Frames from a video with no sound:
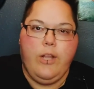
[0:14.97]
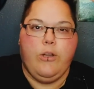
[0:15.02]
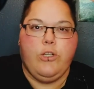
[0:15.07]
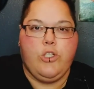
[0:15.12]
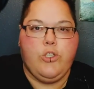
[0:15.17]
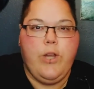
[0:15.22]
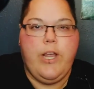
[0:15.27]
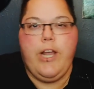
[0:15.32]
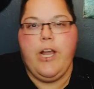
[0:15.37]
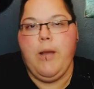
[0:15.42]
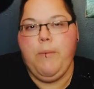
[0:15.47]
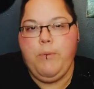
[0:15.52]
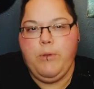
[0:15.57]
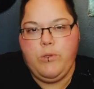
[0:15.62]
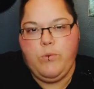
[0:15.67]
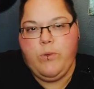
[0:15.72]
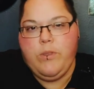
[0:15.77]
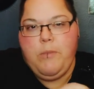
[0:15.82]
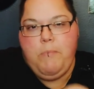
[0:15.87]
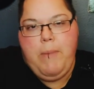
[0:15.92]
straight
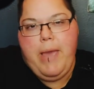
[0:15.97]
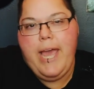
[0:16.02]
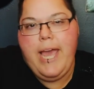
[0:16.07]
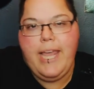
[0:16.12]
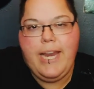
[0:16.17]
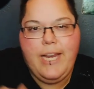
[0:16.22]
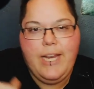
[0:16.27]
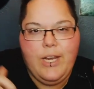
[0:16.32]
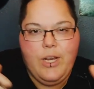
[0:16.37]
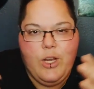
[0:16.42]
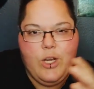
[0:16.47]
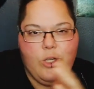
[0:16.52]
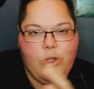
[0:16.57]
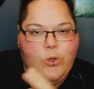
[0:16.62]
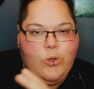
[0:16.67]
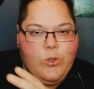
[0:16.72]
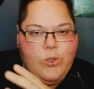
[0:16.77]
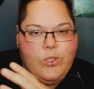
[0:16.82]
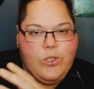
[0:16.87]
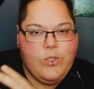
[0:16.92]
couples where the man
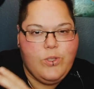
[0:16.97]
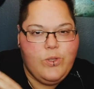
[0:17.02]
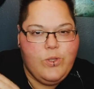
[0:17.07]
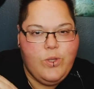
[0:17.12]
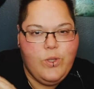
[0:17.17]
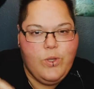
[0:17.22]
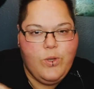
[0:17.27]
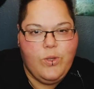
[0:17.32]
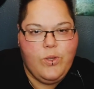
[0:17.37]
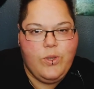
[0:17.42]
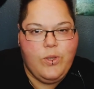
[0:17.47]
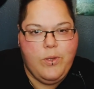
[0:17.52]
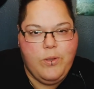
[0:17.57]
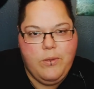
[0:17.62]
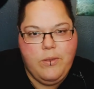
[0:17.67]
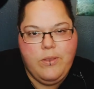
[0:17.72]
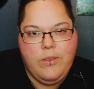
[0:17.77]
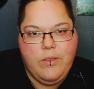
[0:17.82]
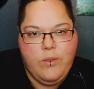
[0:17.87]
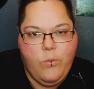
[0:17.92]
controls
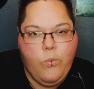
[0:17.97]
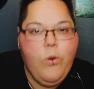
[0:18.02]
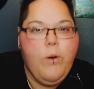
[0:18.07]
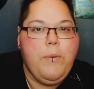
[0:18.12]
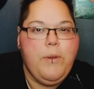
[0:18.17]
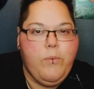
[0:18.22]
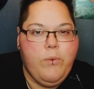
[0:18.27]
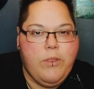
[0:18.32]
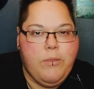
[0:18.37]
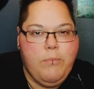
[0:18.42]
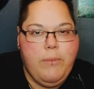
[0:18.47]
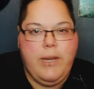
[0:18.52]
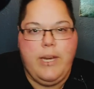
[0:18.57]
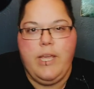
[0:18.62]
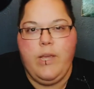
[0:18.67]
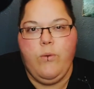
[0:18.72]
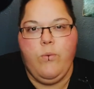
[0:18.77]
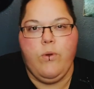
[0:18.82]
the woman with money,